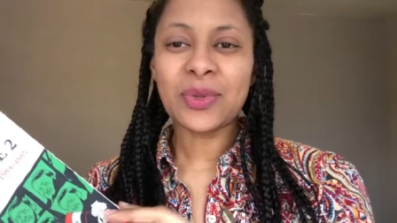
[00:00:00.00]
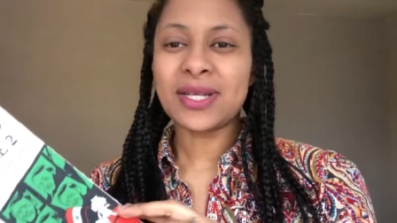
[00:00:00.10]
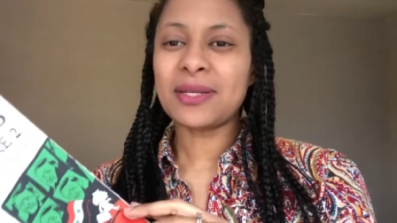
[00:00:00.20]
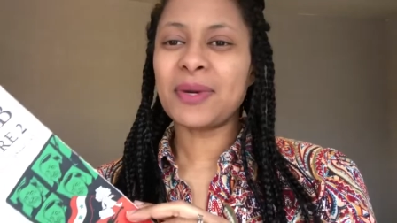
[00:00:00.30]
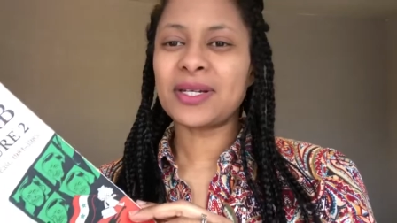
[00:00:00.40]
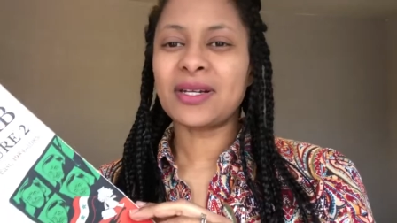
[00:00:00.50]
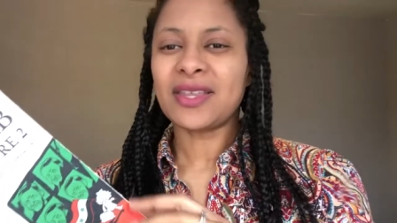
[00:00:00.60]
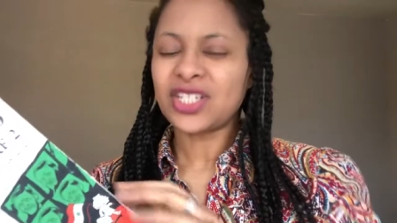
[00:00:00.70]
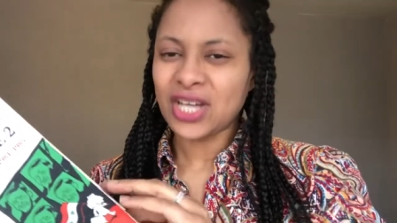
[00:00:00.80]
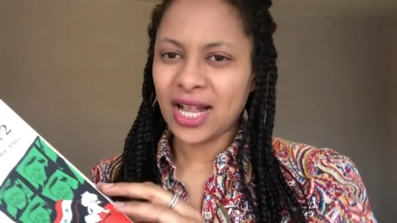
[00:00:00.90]
one is about
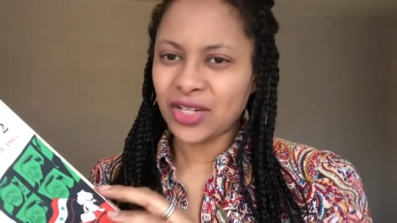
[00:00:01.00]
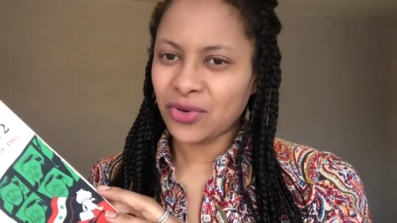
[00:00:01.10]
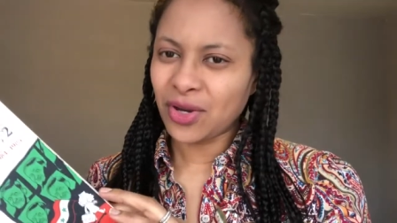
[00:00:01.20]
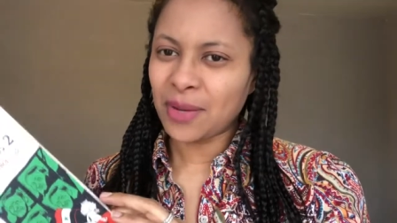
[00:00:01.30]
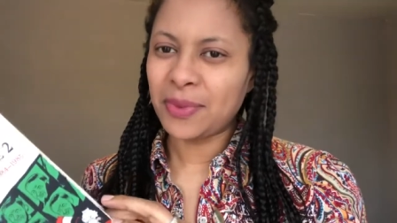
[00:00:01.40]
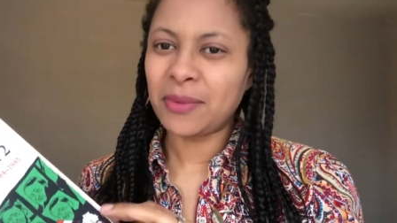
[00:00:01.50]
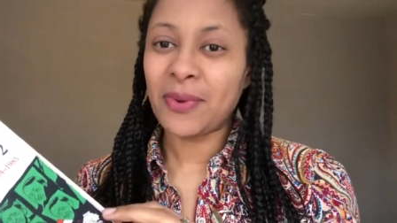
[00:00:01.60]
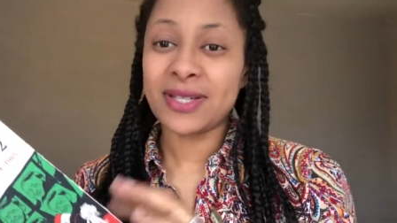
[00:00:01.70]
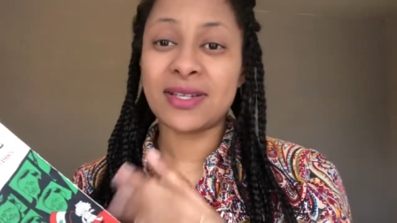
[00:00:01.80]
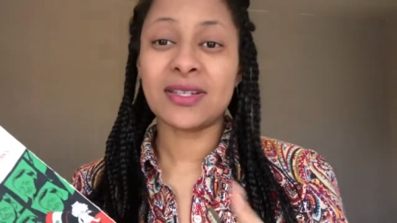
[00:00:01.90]
another child growing up in the
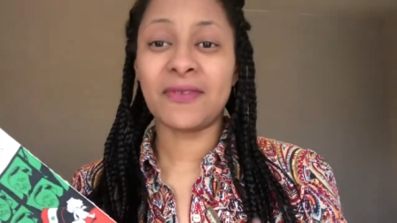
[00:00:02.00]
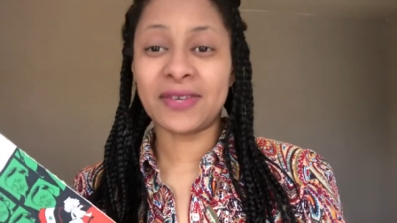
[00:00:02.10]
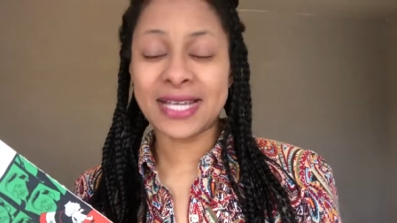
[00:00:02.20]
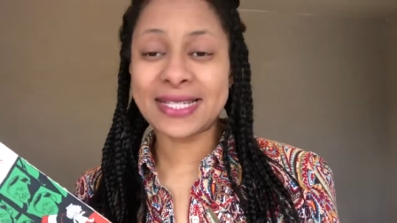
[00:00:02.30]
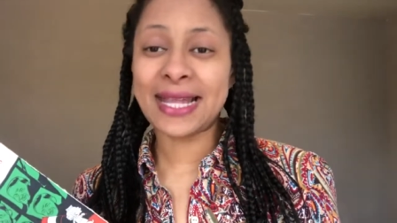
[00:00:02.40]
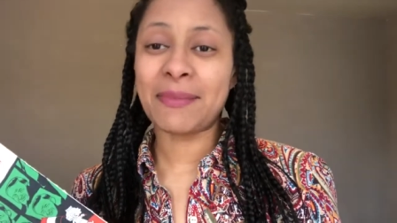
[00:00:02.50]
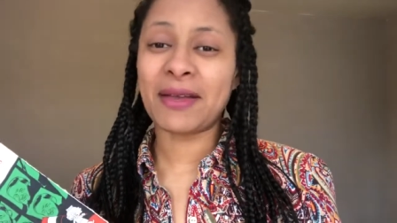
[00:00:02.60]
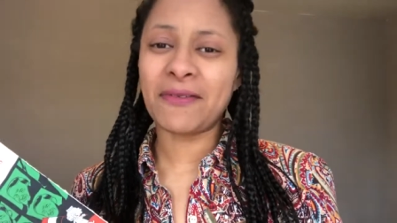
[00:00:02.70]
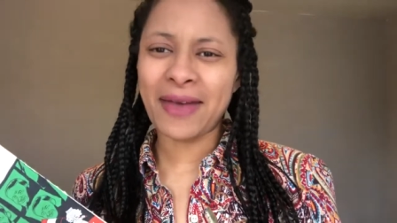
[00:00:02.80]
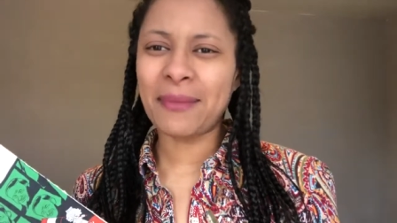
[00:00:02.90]
presence of an
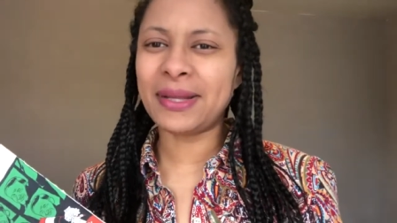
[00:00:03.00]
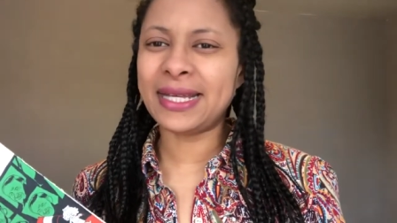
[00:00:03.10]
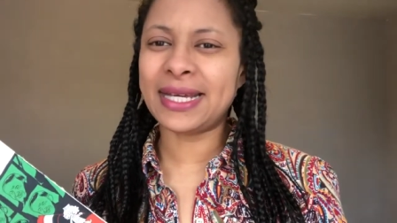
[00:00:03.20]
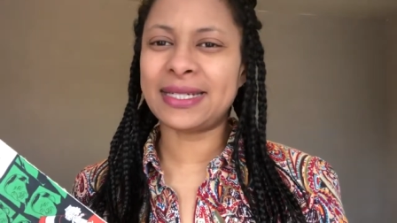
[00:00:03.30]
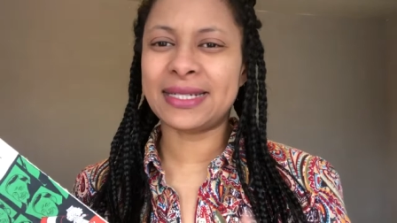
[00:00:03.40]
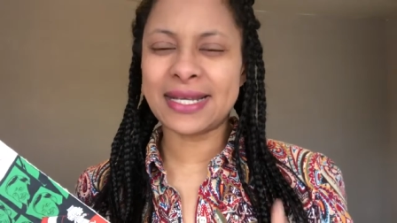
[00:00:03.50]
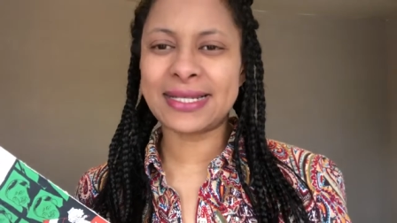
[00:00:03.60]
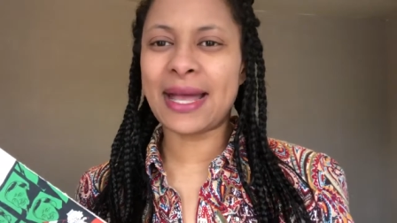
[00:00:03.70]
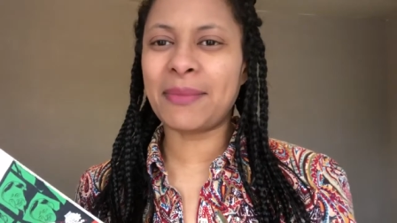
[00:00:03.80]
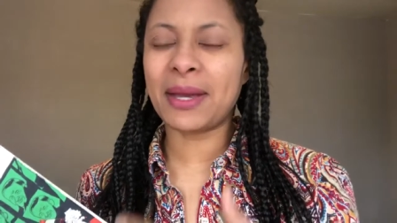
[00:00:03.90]
Islamic family and an
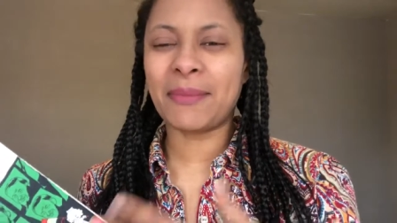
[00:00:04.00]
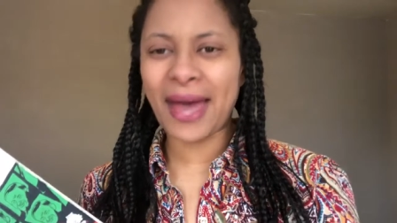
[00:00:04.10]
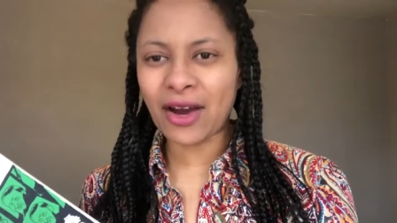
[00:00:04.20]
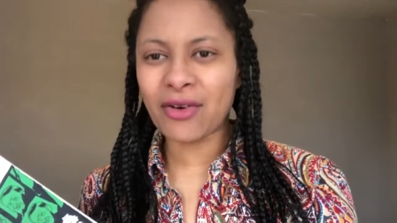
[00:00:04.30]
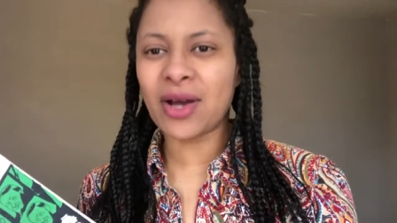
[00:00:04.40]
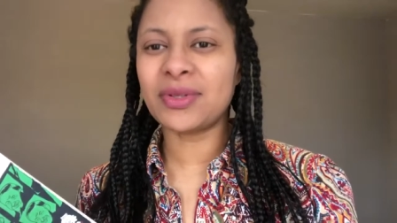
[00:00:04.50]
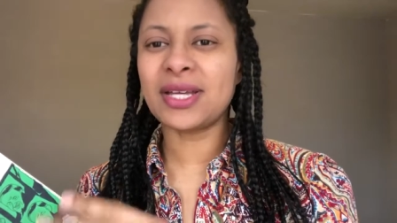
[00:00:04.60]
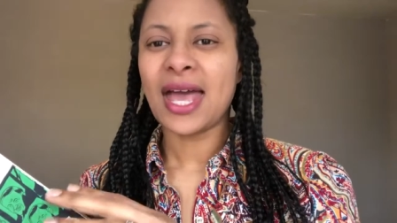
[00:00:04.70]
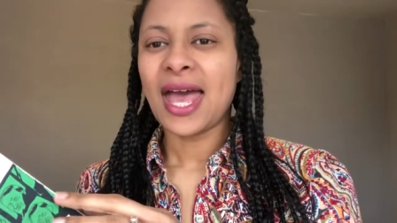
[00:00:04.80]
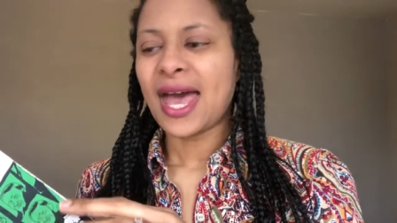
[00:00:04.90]
Islamic background
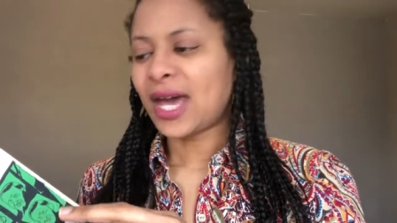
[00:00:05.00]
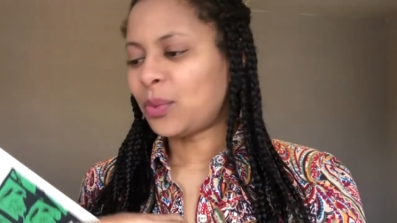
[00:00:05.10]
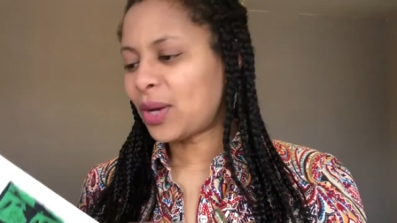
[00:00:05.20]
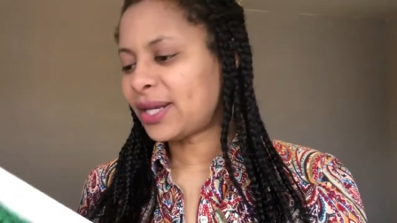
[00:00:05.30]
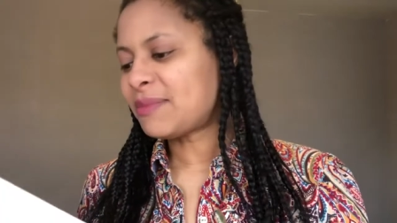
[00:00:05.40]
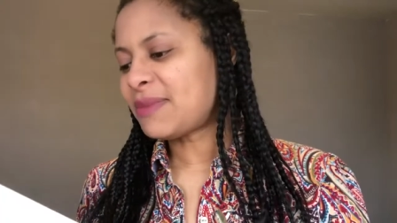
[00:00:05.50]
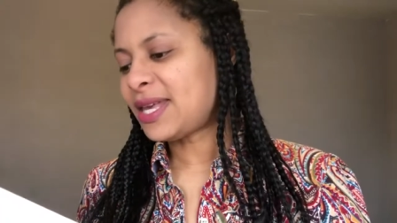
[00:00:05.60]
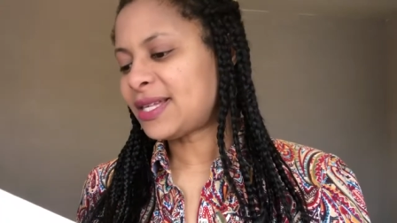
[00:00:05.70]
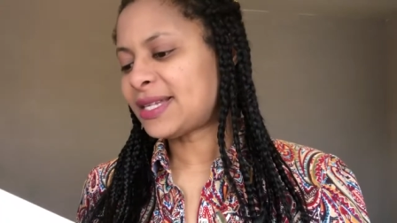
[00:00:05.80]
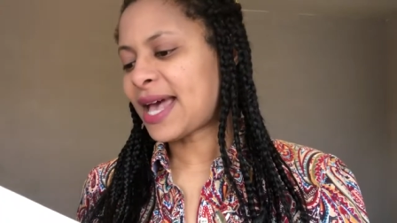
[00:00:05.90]
and what it
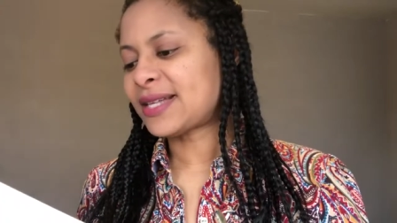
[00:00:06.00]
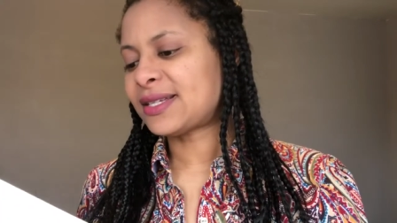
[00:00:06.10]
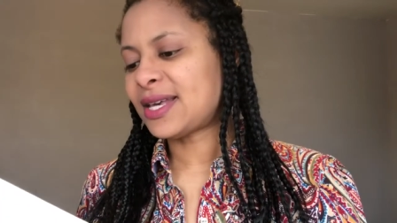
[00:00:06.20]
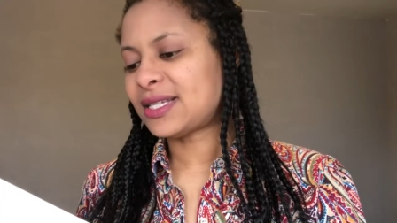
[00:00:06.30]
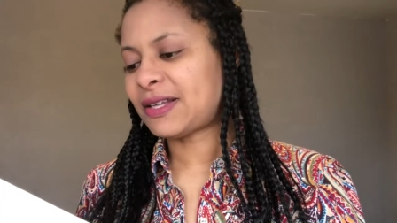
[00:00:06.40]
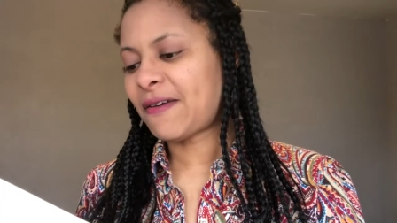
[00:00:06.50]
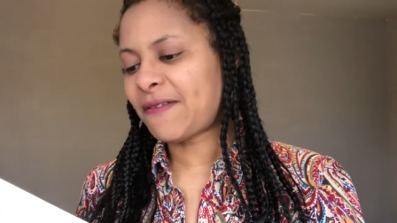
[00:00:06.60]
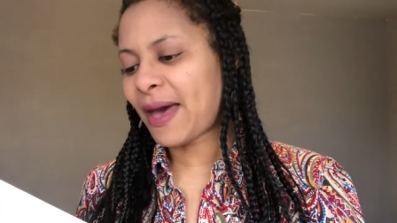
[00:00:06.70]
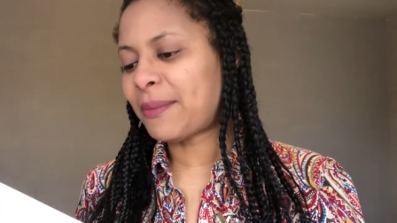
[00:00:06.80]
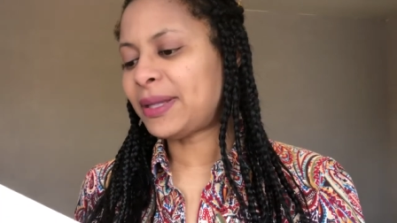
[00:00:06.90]
means as his
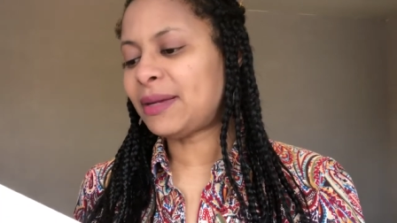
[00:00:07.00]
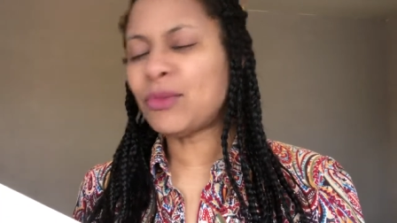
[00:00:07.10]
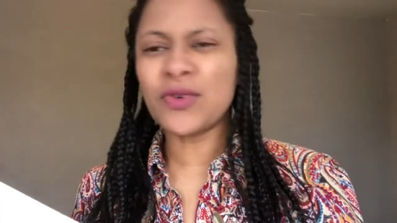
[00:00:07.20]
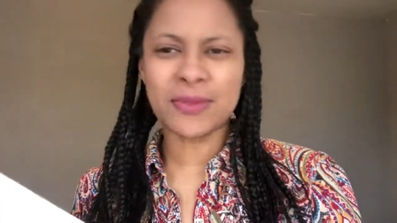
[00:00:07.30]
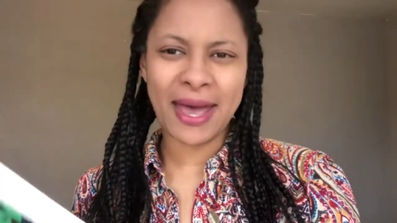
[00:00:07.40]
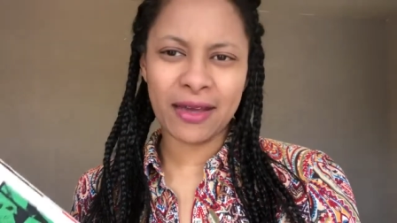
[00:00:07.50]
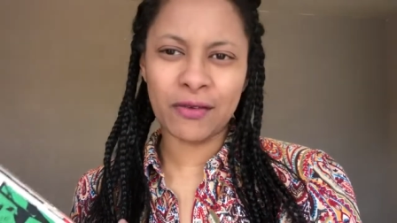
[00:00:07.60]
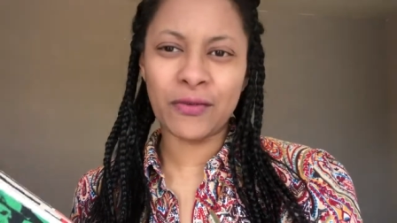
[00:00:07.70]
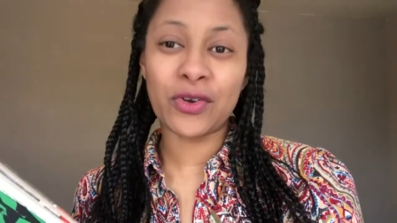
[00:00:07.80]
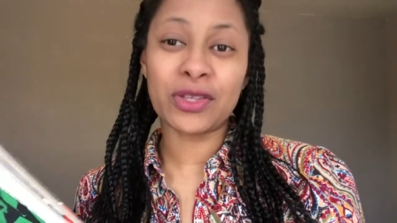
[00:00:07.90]
family moves back
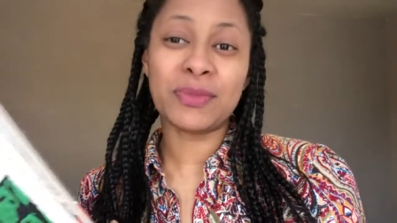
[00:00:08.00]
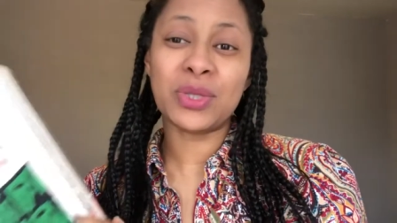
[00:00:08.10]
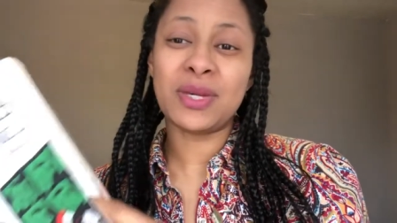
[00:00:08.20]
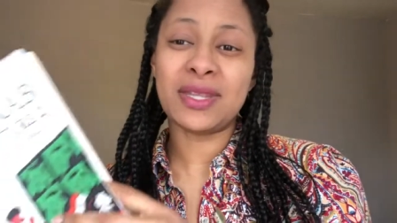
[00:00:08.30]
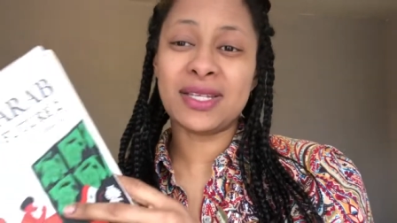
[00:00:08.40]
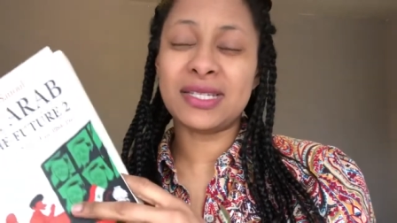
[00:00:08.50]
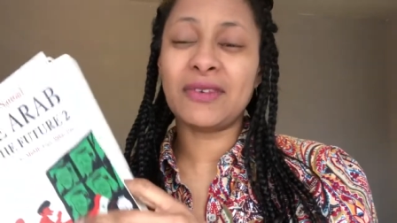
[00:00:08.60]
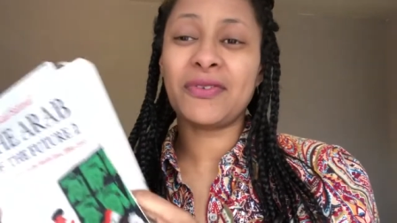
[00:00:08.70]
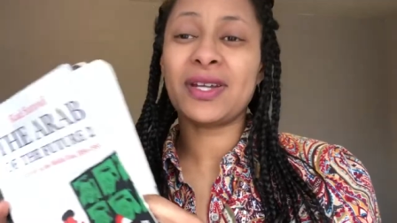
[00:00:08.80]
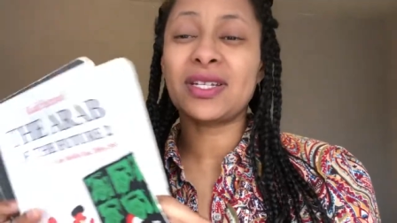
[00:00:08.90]
and forth between these different